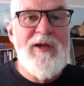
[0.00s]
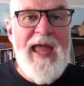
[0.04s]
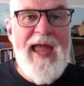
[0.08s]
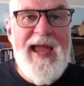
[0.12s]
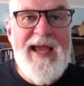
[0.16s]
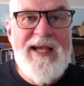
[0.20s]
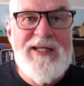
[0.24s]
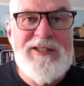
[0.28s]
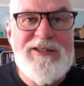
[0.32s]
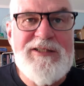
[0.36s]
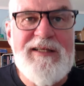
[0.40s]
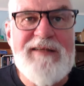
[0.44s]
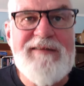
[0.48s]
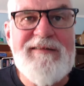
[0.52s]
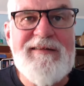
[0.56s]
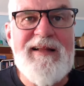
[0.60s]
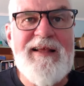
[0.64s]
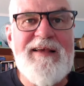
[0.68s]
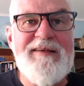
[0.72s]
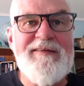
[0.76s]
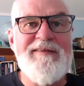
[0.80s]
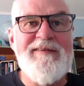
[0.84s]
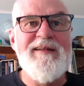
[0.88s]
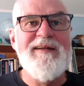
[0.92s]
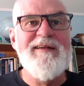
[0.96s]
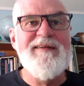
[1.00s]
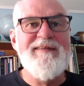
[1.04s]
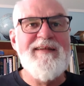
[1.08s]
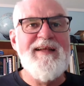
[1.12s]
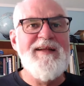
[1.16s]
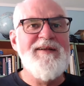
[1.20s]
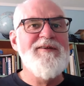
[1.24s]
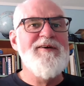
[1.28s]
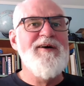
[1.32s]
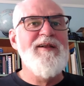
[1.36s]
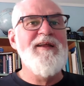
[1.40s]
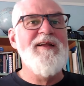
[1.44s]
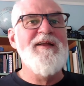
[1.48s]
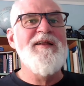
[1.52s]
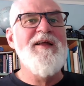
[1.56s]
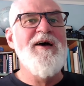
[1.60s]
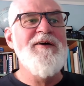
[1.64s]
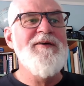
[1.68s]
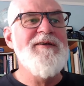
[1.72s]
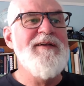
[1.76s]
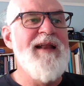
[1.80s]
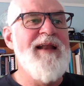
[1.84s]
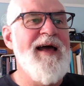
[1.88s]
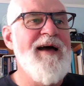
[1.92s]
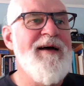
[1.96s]
cash that's less than a $10
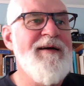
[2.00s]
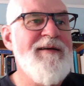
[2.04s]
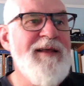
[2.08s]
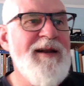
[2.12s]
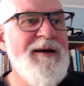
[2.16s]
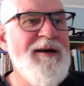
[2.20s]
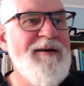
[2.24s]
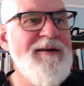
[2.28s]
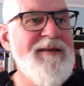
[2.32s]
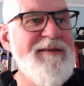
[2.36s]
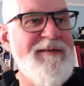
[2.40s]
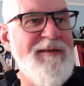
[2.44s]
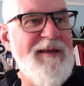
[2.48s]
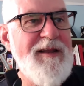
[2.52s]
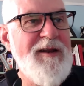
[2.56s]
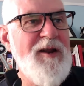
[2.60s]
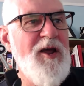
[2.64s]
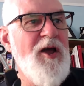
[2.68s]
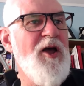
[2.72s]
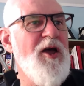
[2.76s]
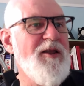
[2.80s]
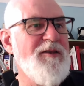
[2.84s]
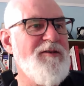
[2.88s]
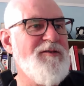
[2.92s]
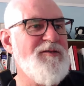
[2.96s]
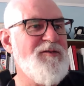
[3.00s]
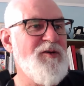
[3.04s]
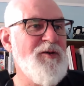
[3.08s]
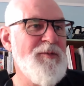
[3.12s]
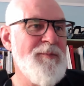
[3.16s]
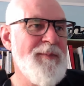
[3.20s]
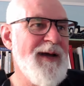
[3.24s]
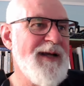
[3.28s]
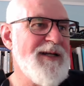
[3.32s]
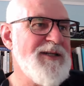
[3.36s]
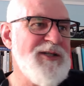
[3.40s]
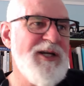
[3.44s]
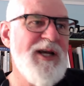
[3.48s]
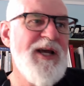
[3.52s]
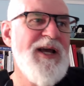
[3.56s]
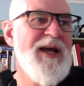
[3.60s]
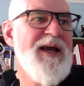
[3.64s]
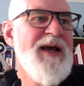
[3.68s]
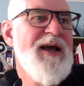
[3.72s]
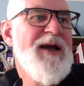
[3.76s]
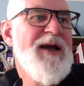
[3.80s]
note now. You know, it hurts too much.